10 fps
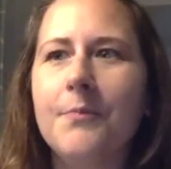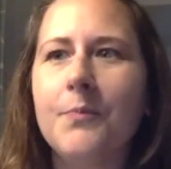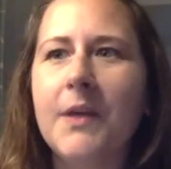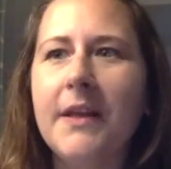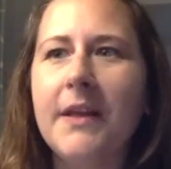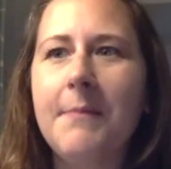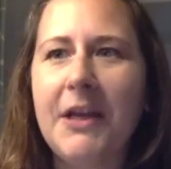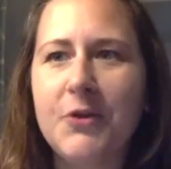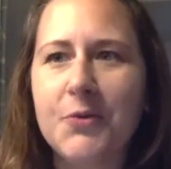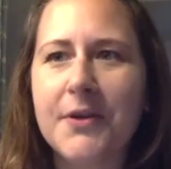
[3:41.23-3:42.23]
really
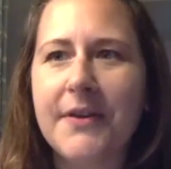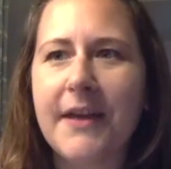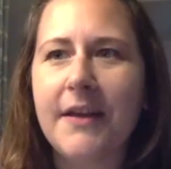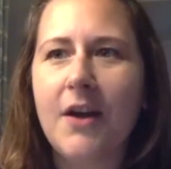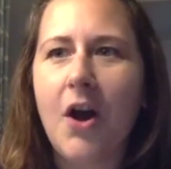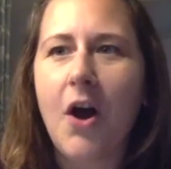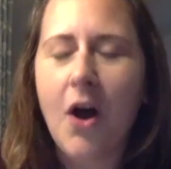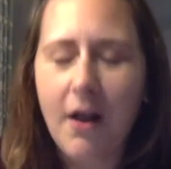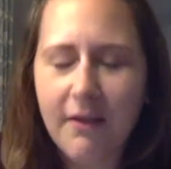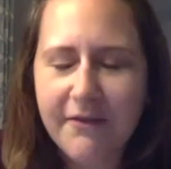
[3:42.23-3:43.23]
make sure that
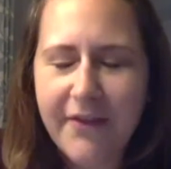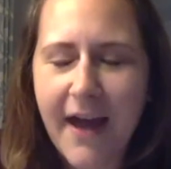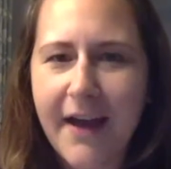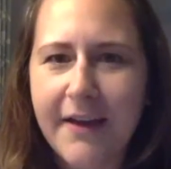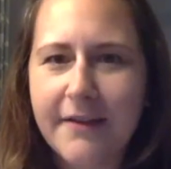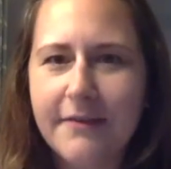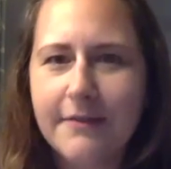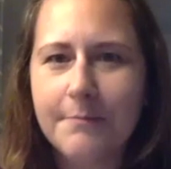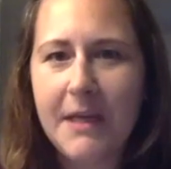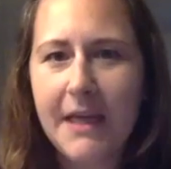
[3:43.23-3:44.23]
all of that
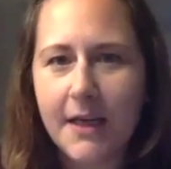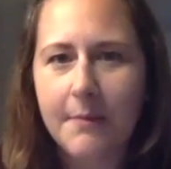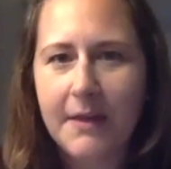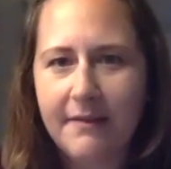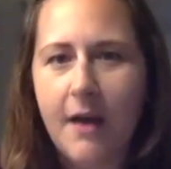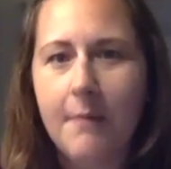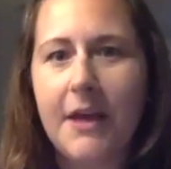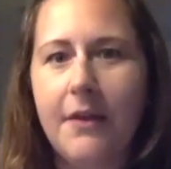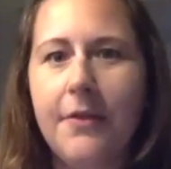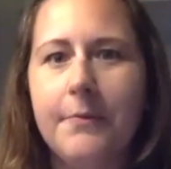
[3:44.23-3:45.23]
medium is
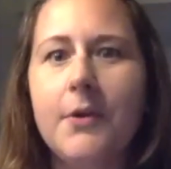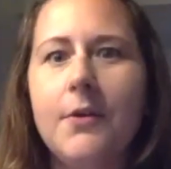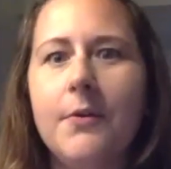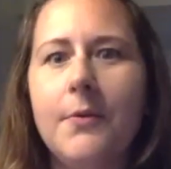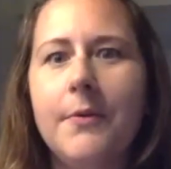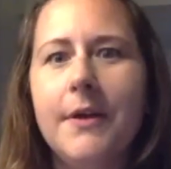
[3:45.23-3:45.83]
coming through